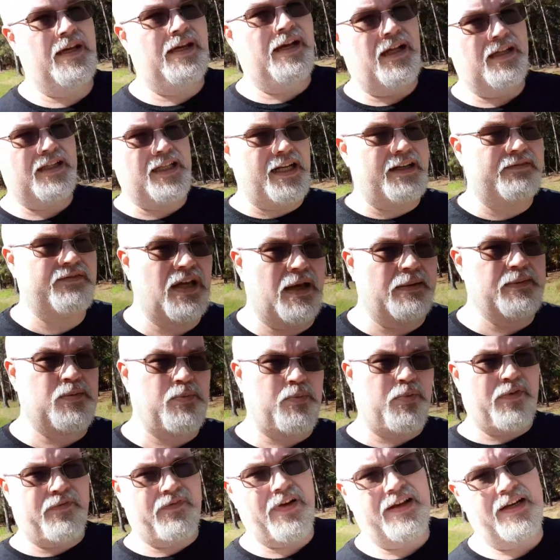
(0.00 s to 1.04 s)
a lot of times
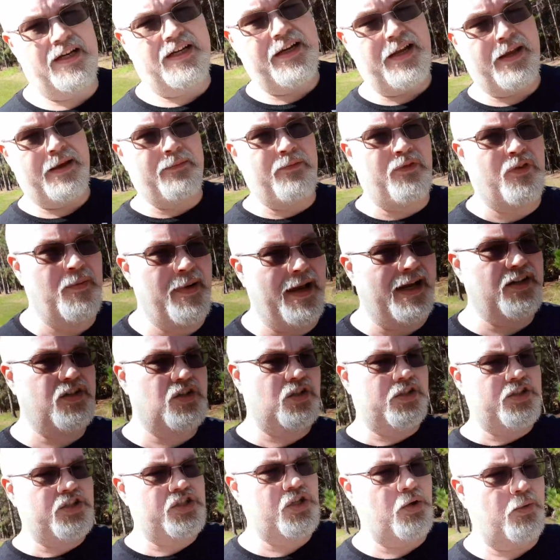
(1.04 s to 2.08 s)
prevented him from
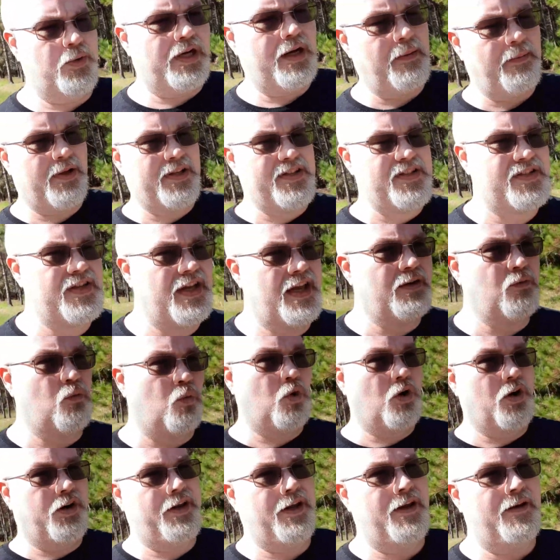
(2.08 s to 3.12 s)
actually showing up on set and
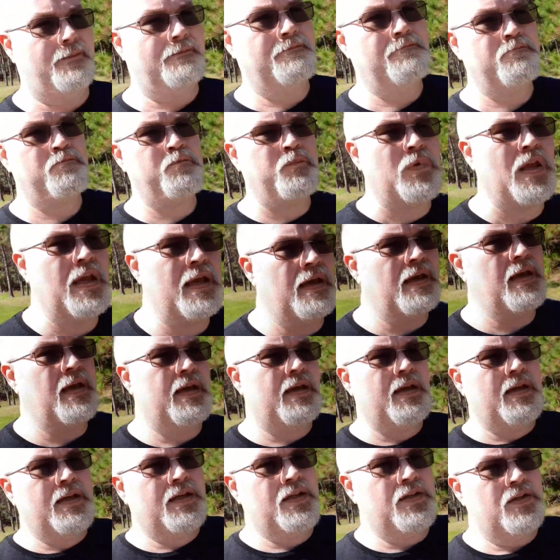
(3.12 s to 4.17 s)
working.
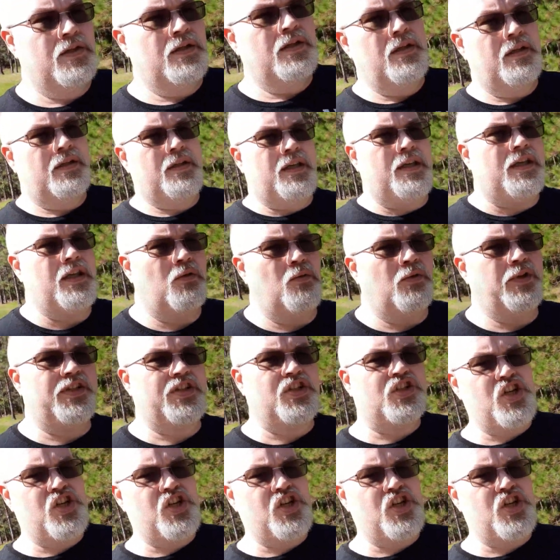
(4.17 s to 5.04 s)
He went to